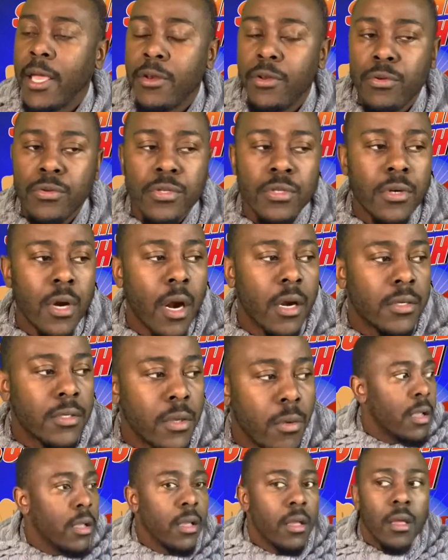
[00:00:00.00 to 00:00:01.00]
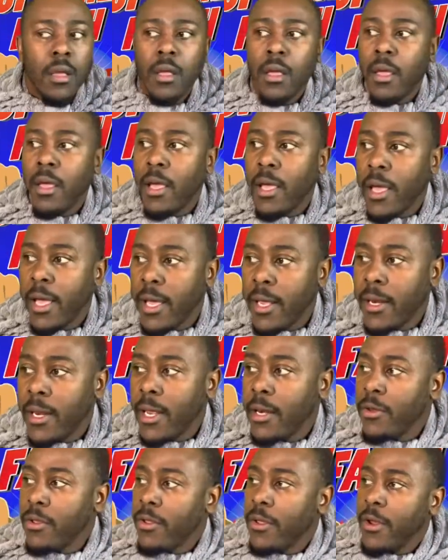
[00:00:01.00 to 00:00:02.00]
you start to, and
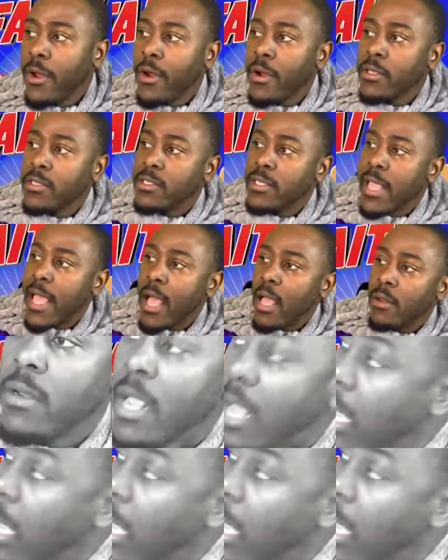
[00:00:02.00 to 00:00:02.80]
then you hear a sound,